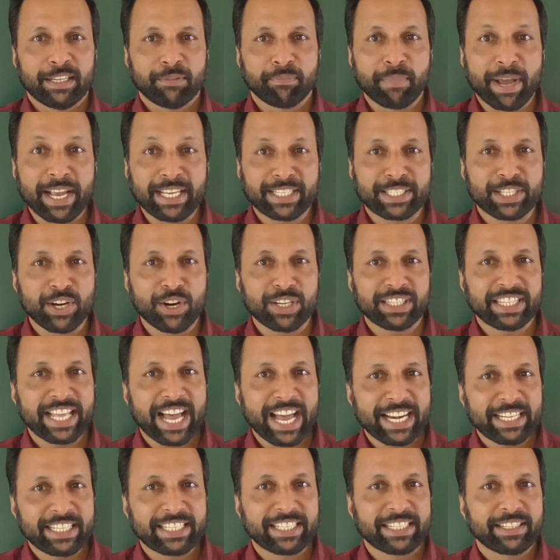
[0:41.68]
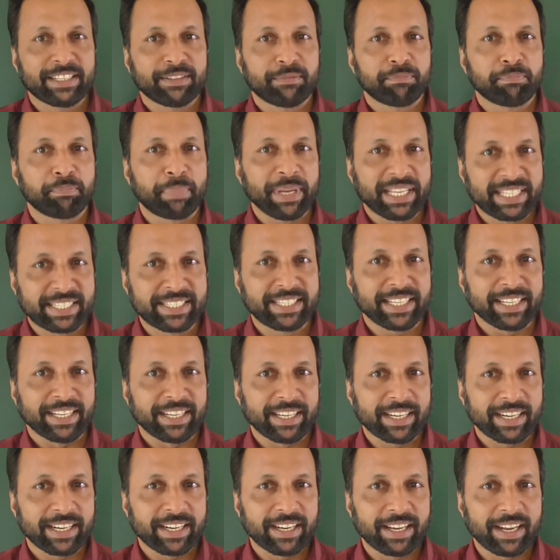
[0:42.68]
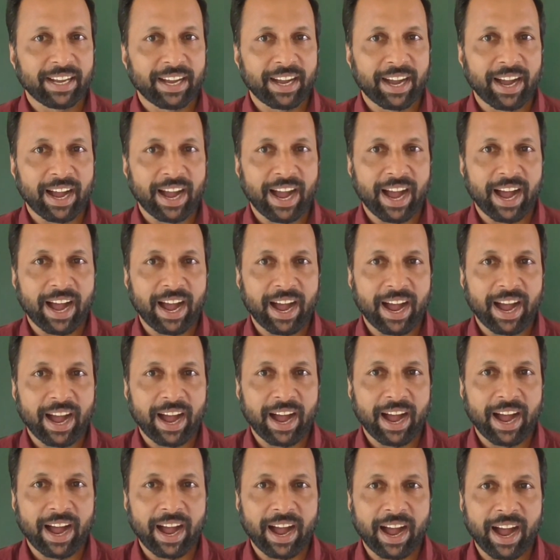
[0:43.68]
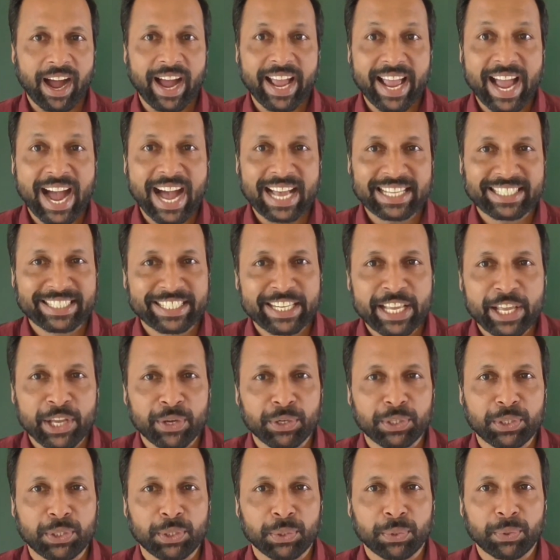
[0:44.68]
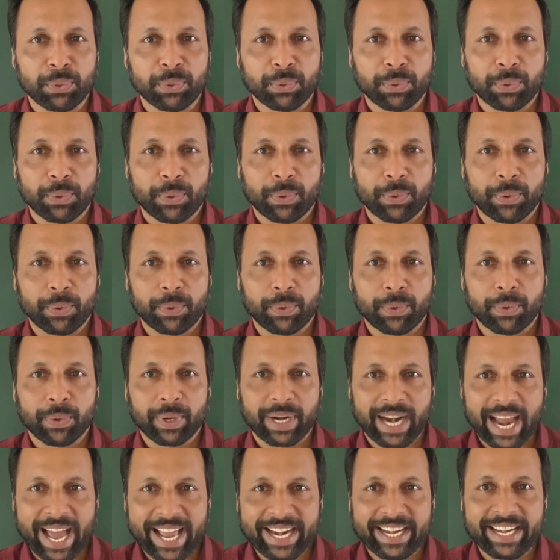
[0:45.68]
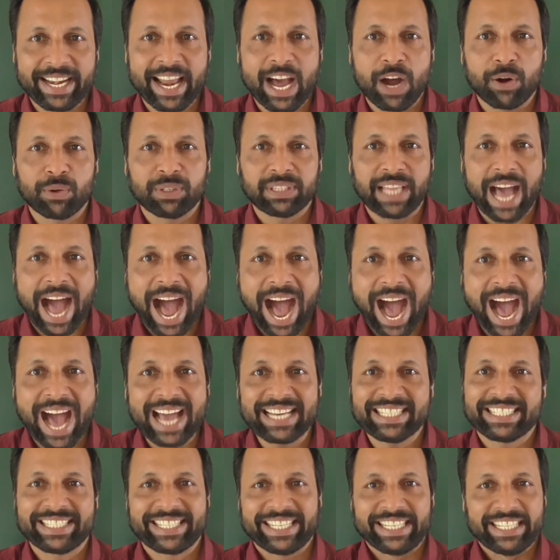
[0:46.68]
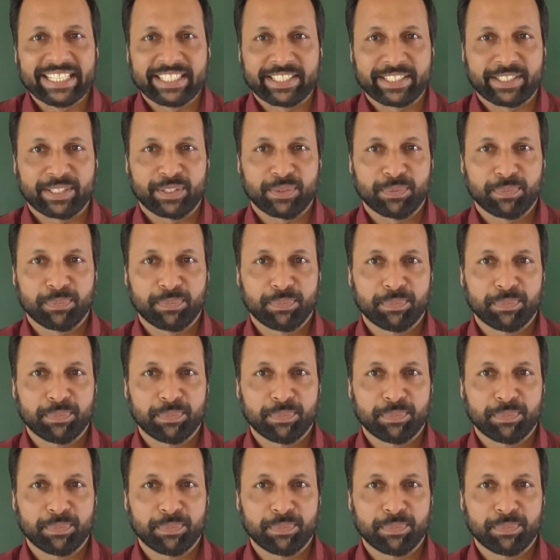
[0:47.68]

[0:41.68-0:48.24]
Based on that picture, I asked you to write down the answers.